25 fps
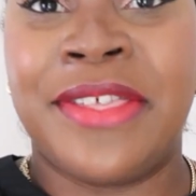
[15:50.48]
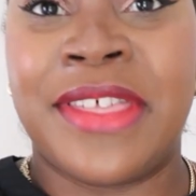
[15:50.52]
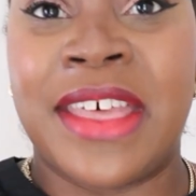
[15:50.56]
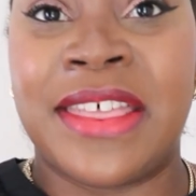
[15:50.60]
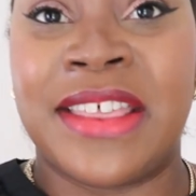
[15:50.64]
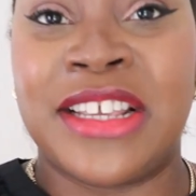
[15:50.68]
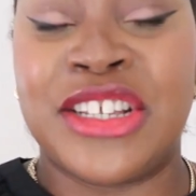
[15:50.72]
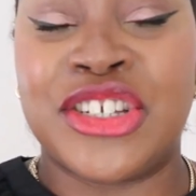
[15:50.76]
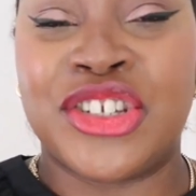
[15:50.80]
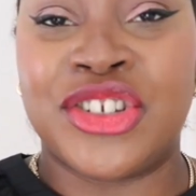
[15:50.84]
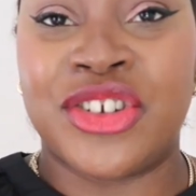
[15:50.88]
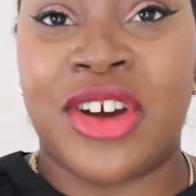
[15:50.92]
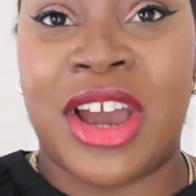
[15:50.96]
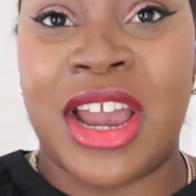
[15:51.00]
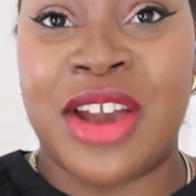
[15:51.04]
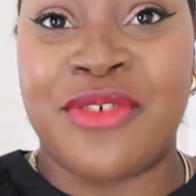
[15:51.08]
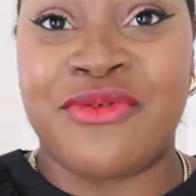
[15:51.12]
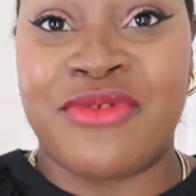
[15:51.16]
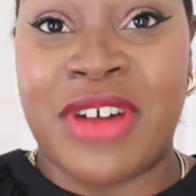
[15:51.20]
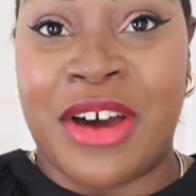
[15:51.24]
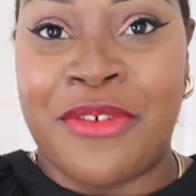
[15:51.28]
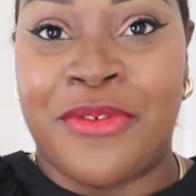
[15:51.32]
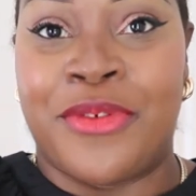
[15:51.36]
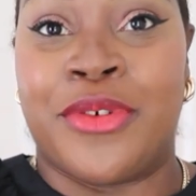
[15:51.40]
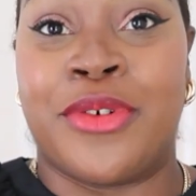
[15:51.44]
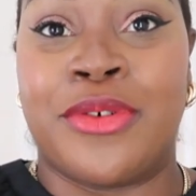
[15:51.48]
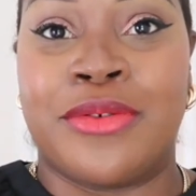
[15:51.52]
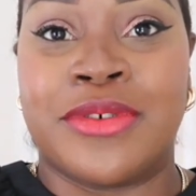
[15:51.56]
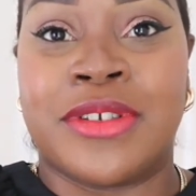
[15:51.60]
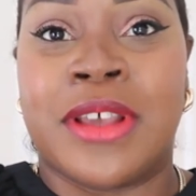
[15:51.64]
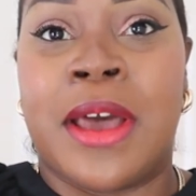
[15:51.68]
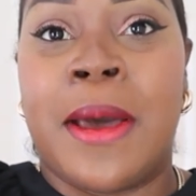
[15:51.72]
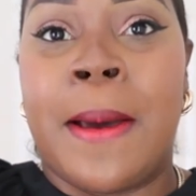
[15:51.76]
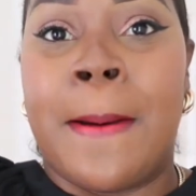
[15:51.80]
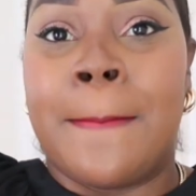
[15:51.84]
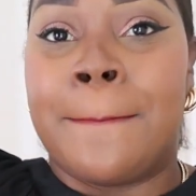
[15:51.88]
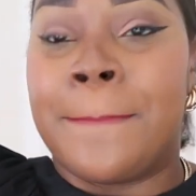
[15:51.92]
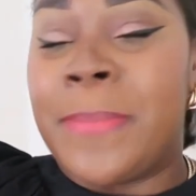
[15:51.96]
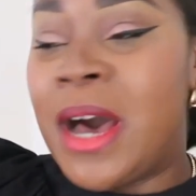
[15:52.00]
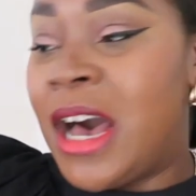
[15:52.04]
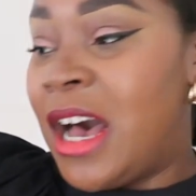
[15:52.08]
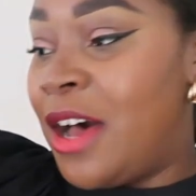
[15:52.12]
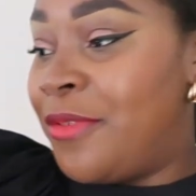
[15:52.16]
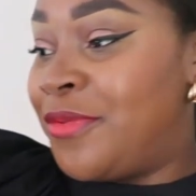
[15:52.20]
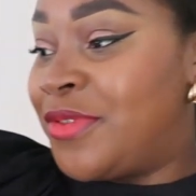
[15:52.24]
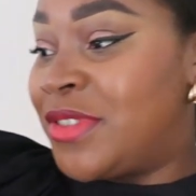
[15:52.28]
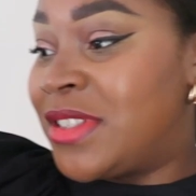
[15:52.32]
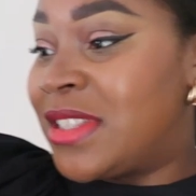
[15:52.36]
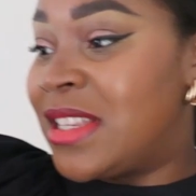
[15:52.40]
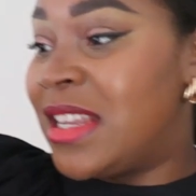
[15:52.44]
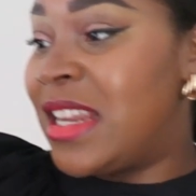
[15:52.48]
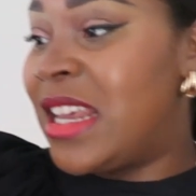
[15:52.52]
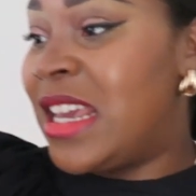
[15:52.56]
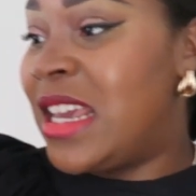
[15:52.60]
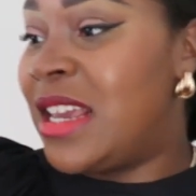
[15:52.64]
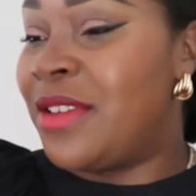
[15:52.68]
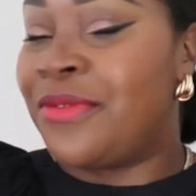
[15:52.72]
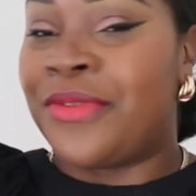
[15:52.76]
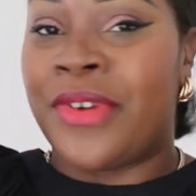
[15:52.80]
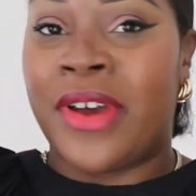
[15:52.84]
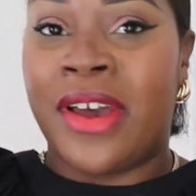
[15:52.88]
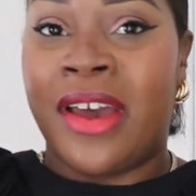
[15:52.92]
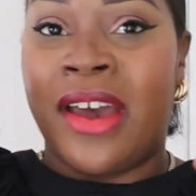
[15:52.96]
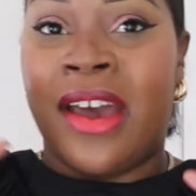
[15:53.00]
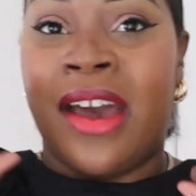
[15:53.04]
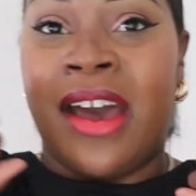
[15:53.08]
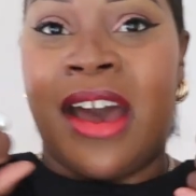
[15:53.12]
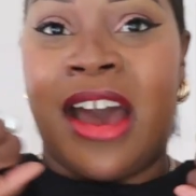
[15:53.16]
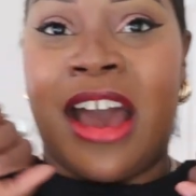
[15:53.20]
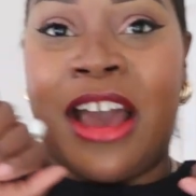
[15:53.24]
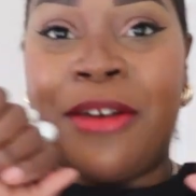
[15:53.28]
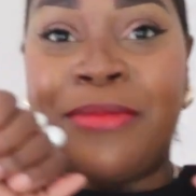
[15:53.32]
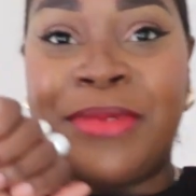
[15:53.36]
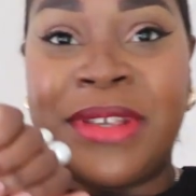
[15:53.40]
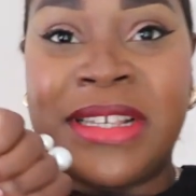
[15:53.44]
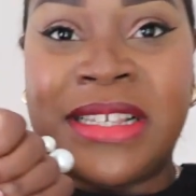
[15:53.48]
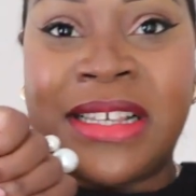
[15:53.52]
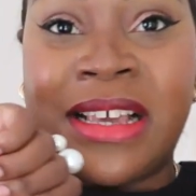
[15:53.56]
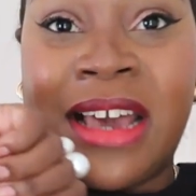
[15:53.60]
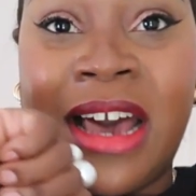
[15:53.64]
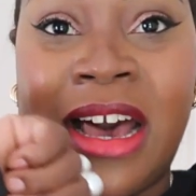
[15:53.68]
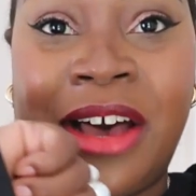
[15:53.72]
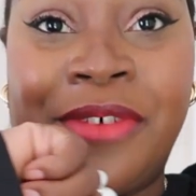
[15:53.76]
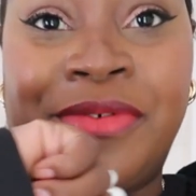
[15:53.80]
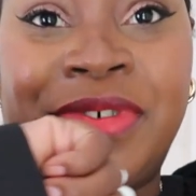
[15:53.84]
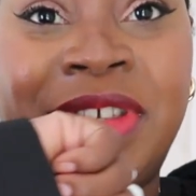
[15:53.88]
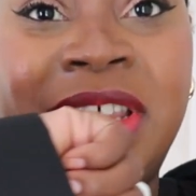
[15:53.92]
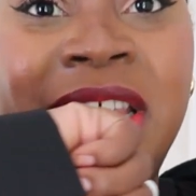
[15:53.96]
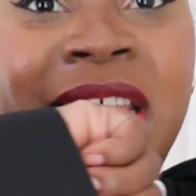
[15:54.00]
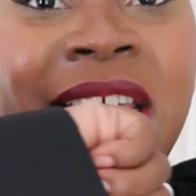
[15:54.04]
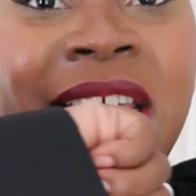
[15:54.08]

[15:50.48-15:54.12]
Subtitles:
then these giant ruffles, puffed sleeve, and these cuffs